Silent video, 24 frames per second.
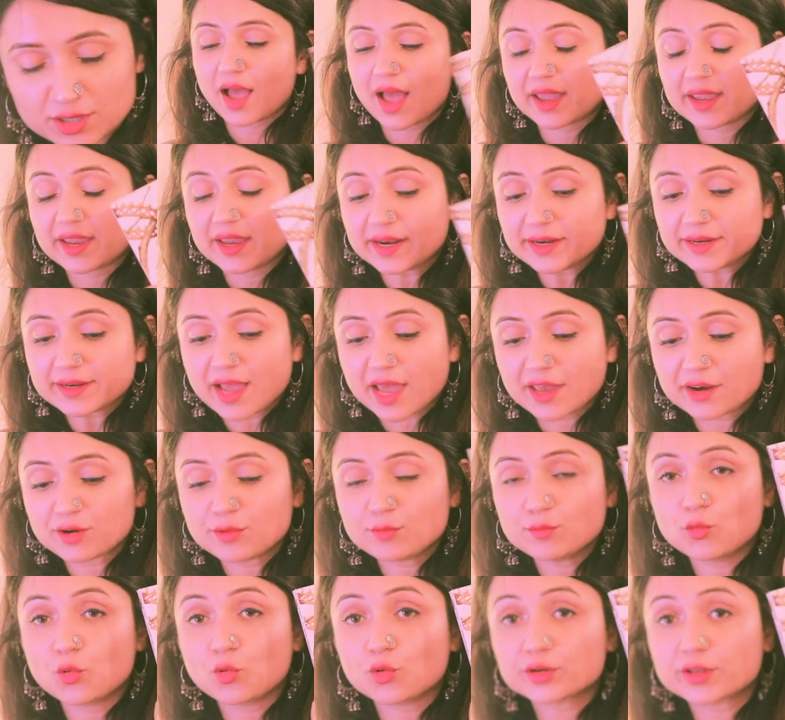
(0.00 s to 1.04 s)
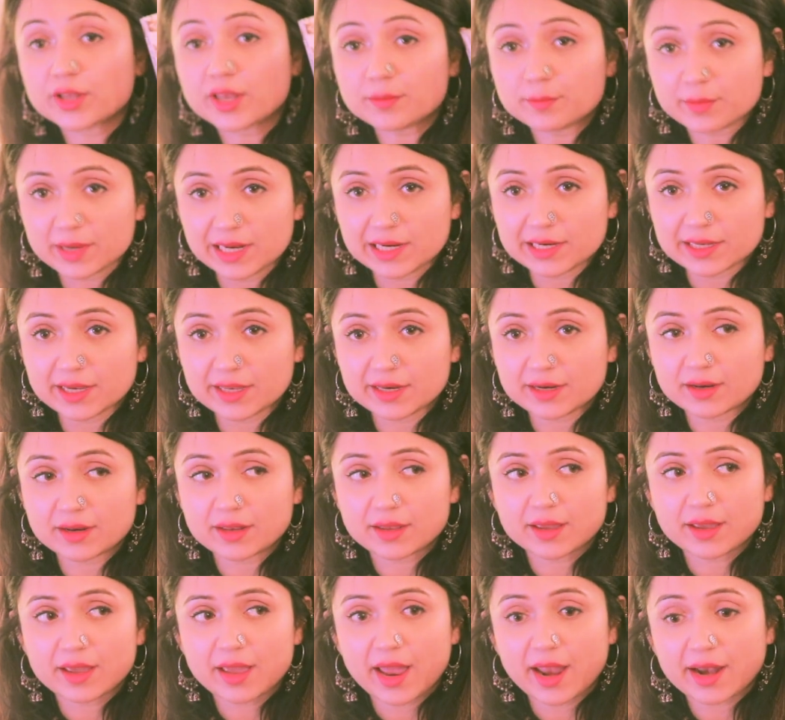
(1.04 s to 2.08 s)
I hate Taran more than Belkin
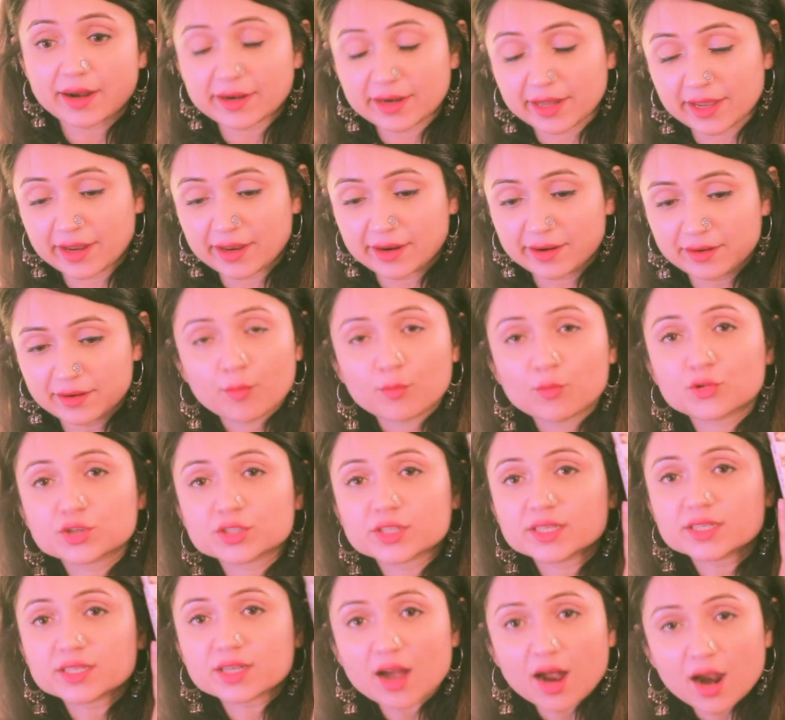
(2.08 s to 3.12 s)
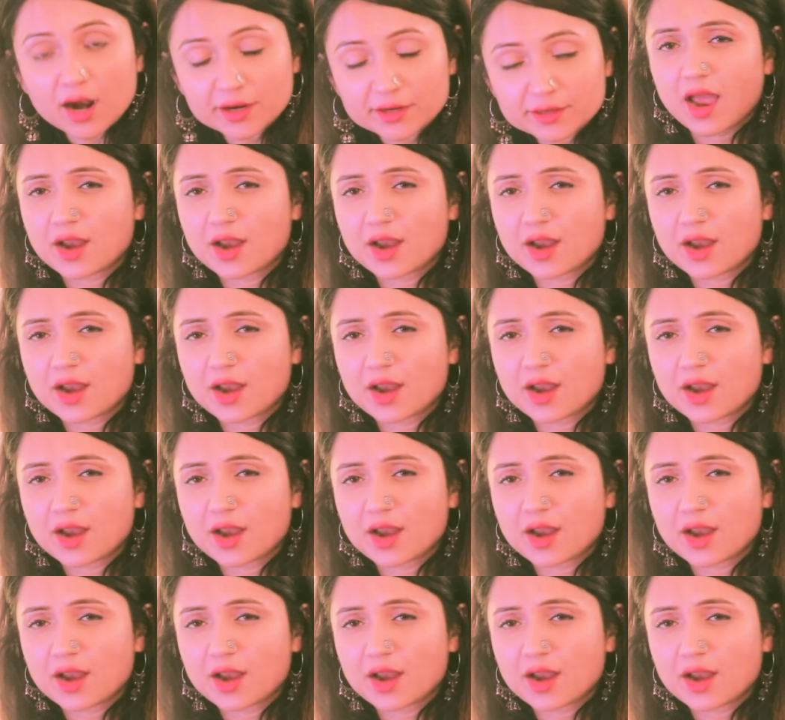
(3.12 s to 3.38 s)
and Dan, more than Carter.